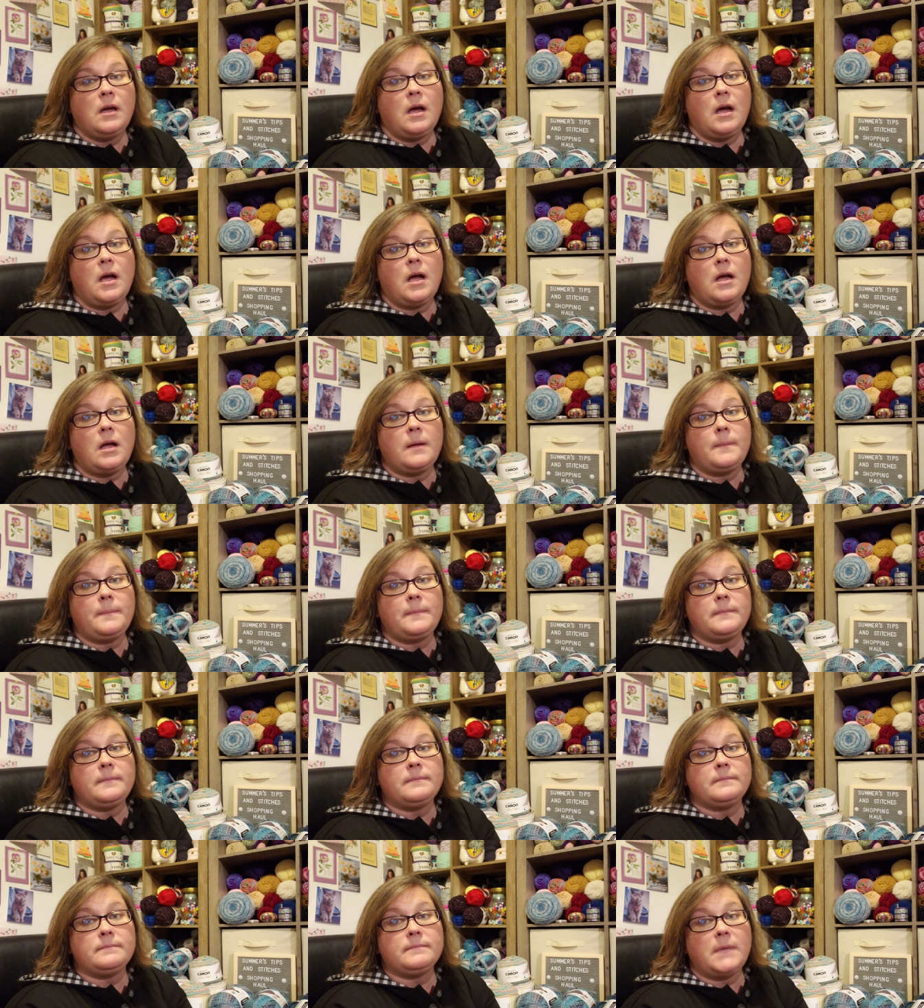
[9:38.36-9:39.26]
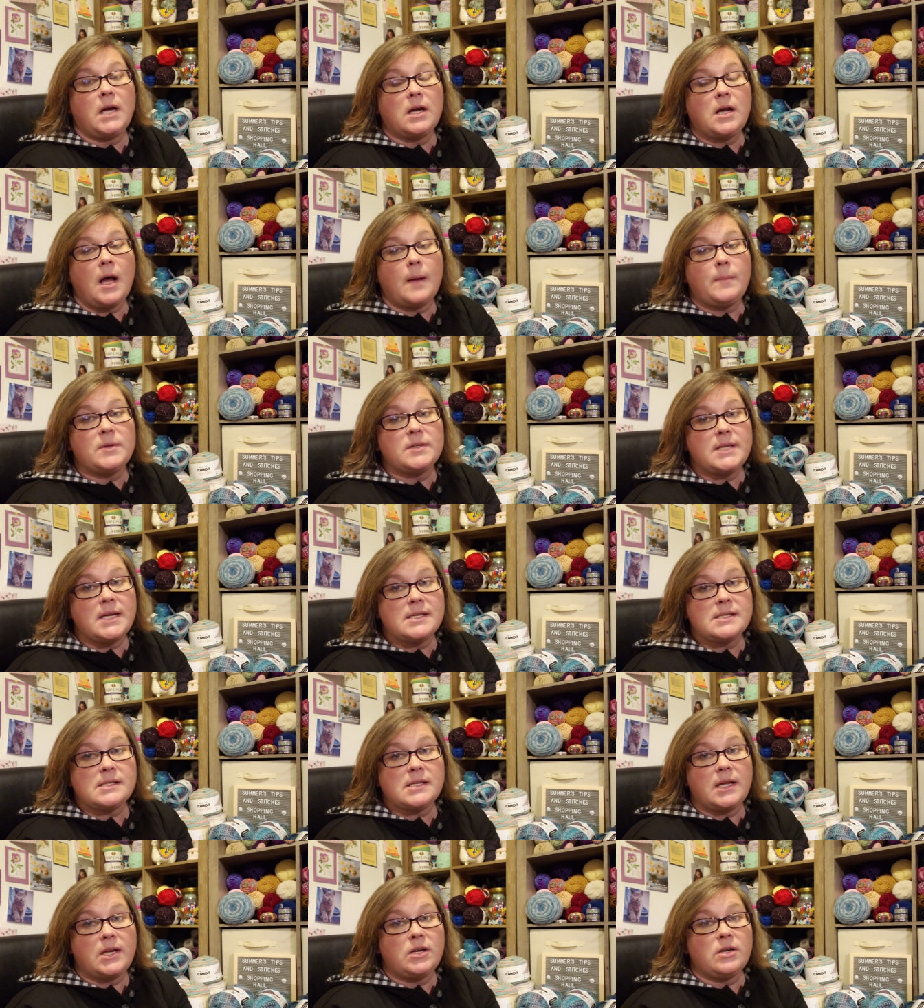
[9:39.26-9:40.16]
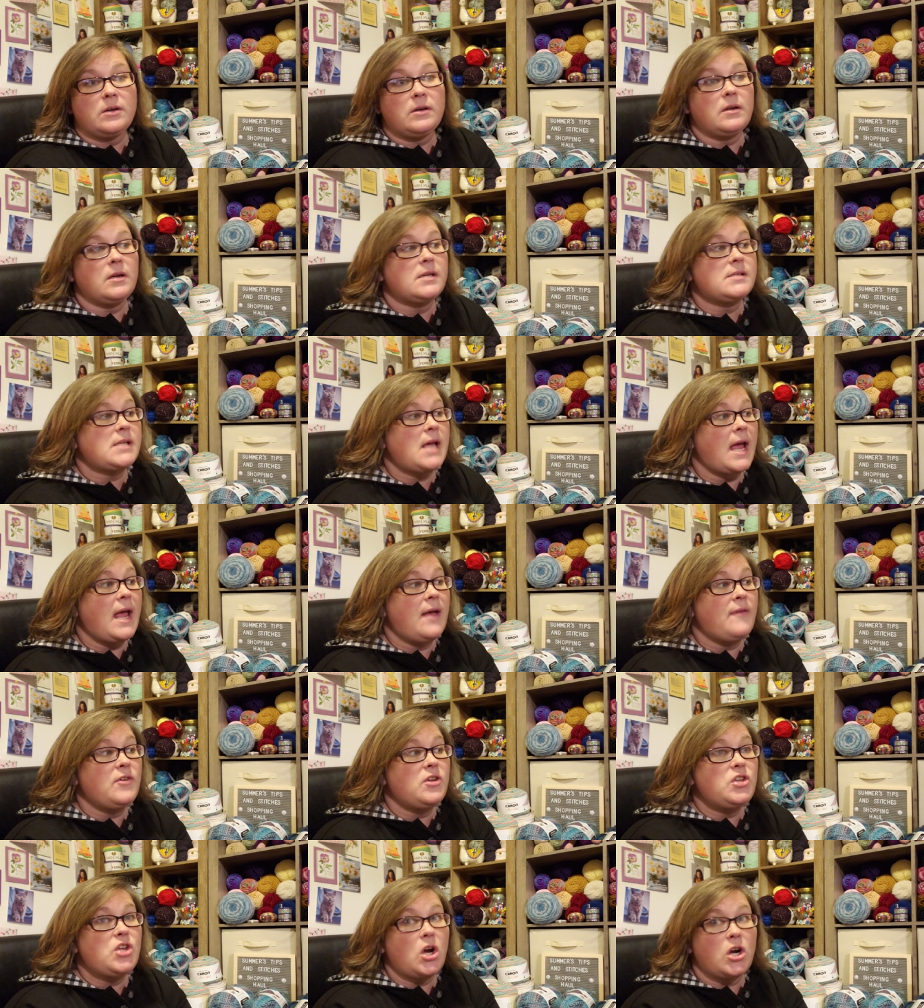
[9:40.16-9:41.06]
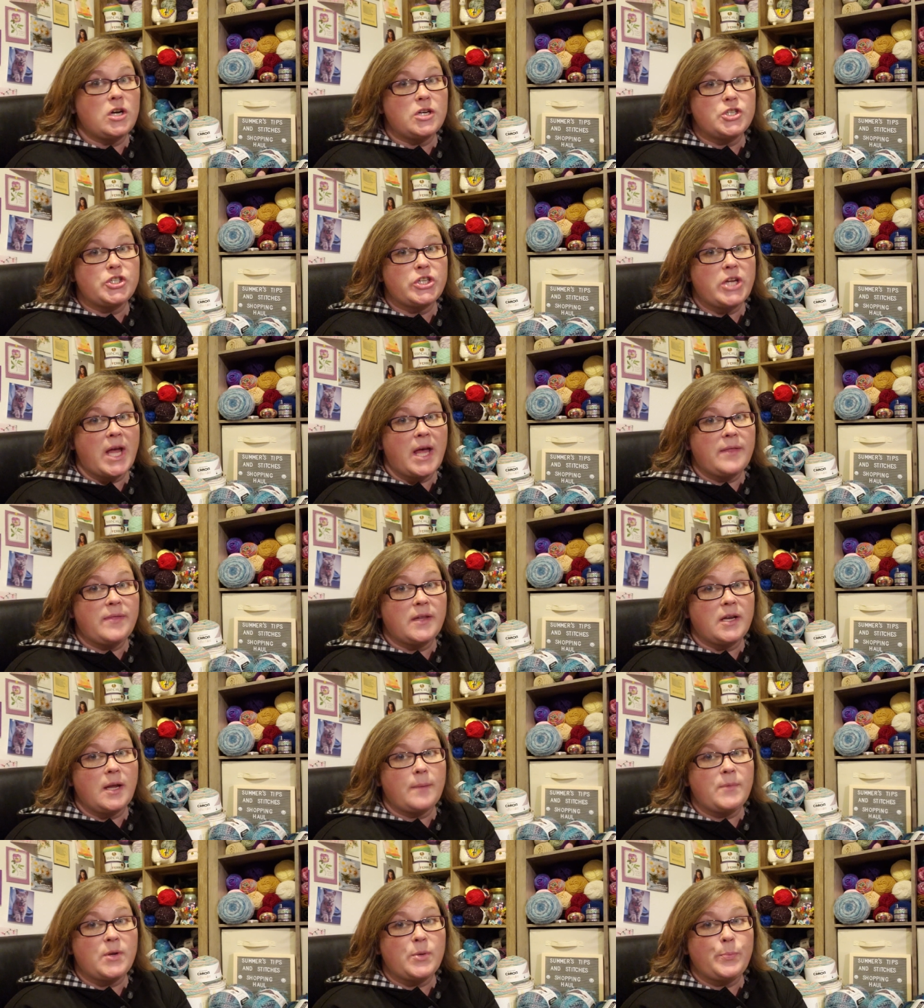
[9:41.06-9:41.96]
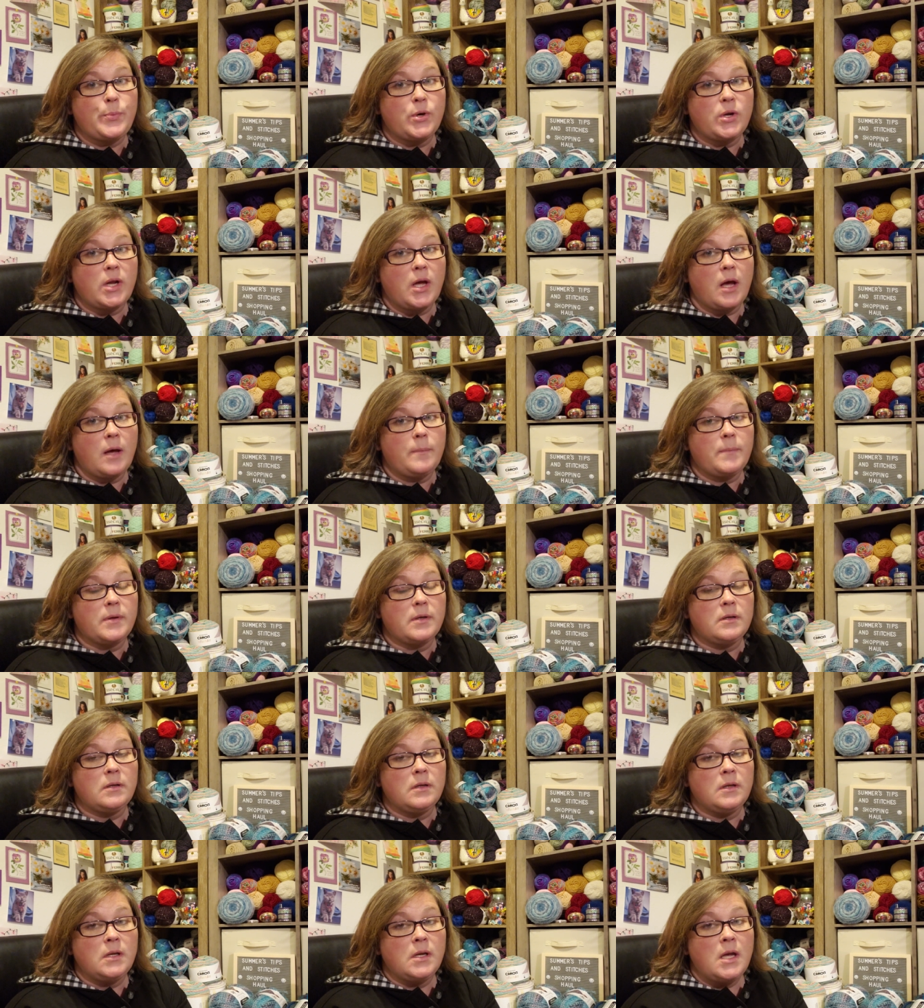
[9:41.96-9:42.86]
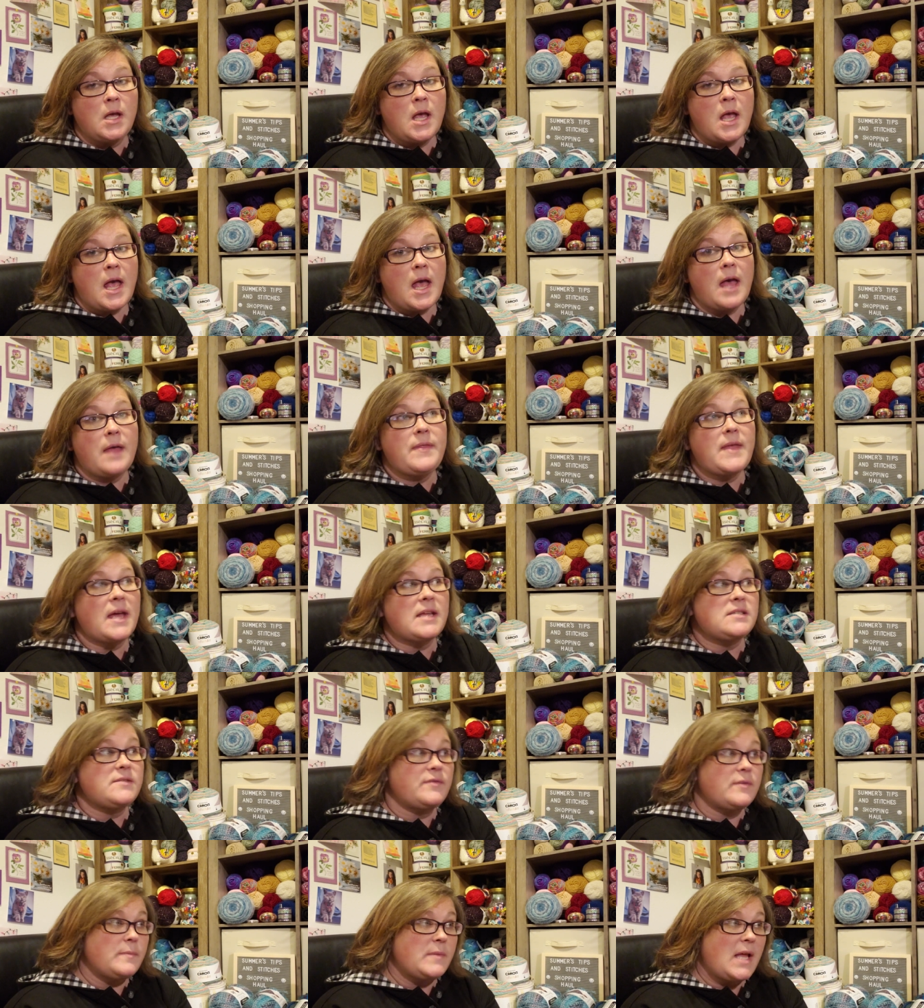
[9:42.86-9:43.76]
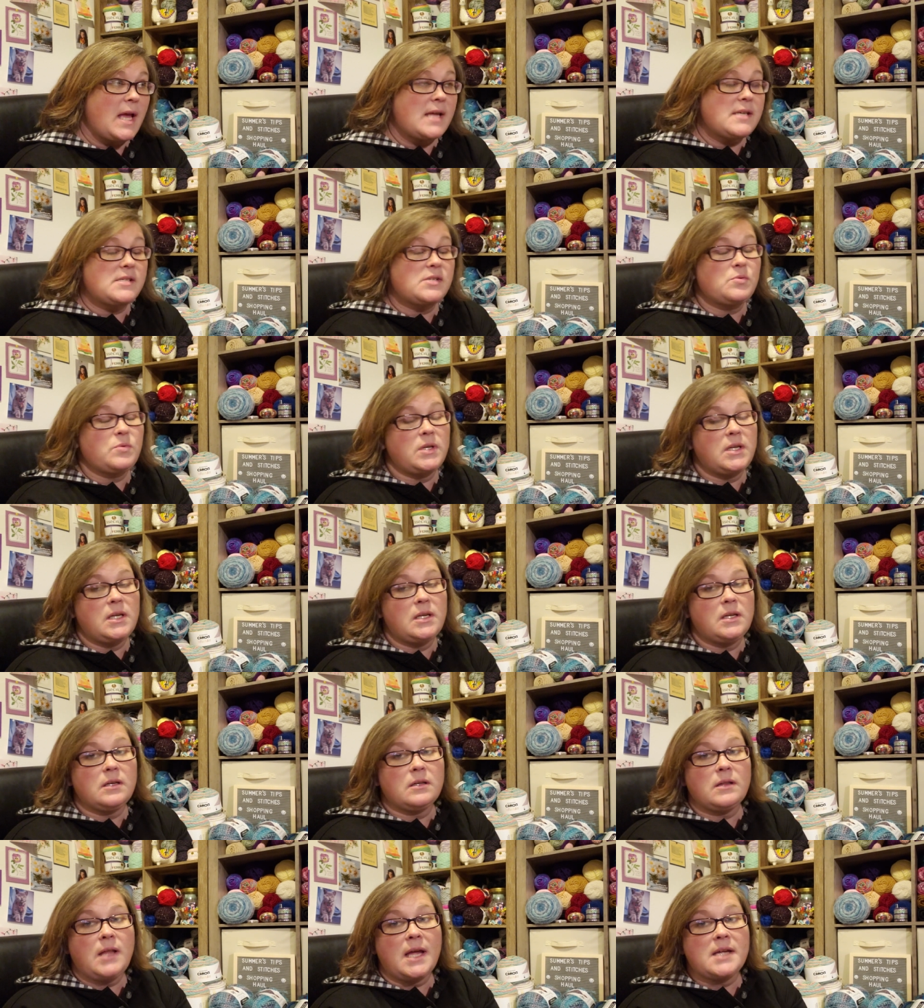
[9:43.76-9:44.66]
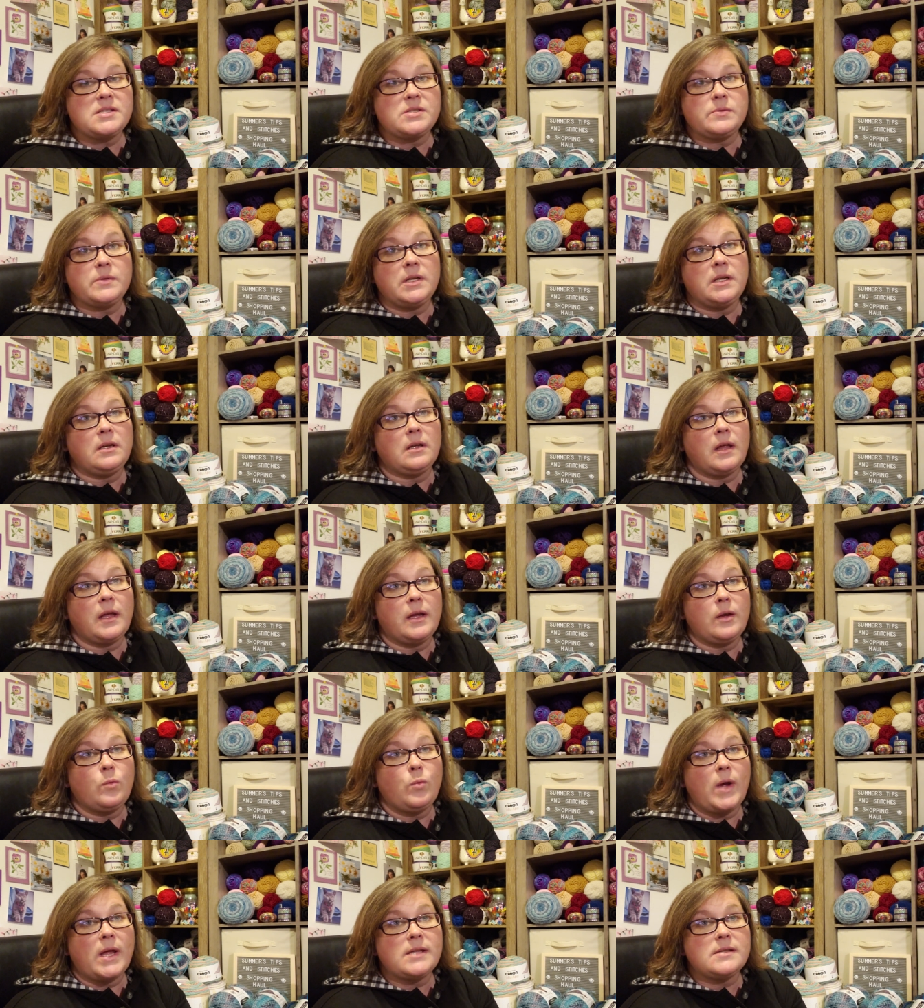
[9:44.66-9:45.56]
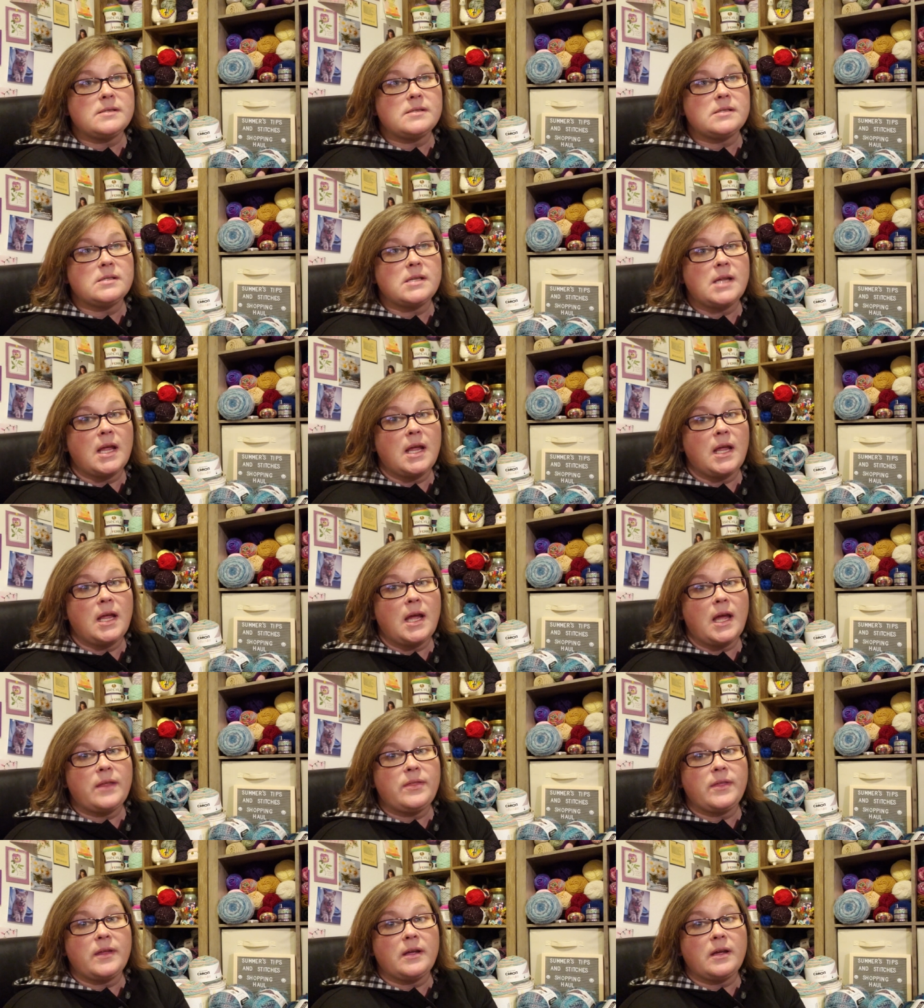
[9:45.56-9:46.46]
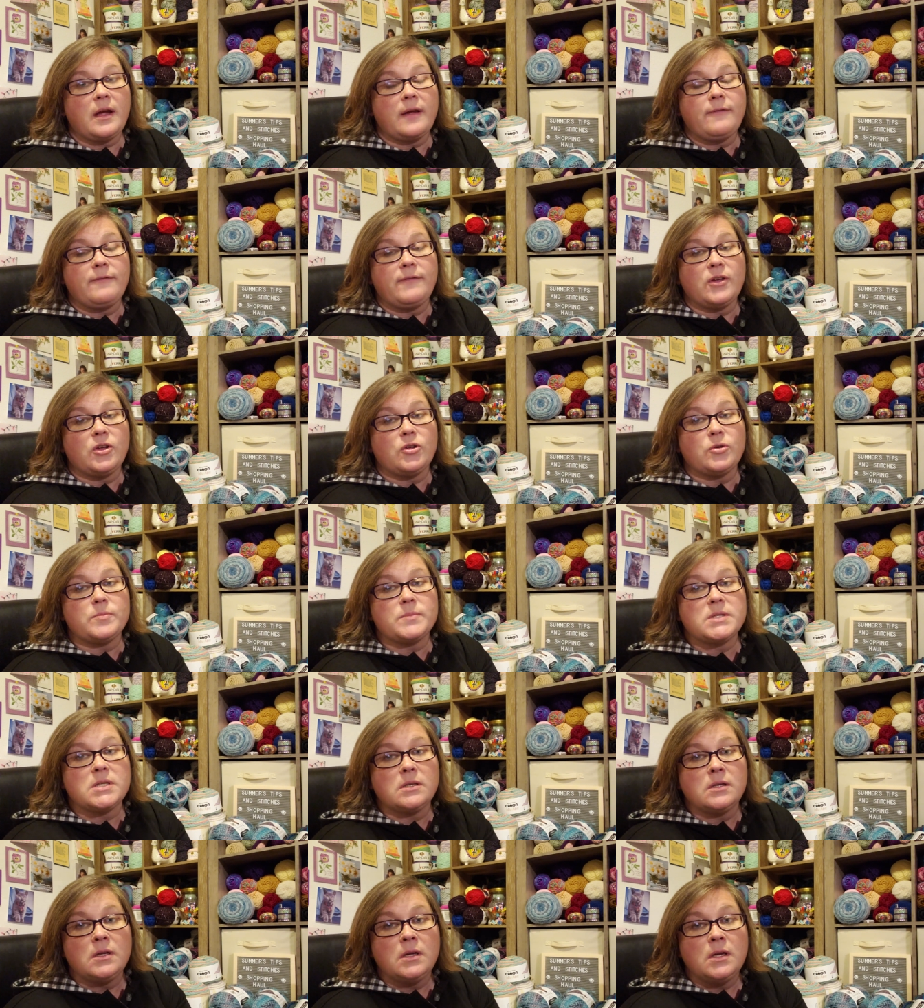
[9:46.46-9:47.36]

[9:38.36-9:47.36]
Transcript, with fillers: um, a couple days later because I have a yarn chat that I'm going to put up and that's from last week. Last week, like Wednesday, I think I filmed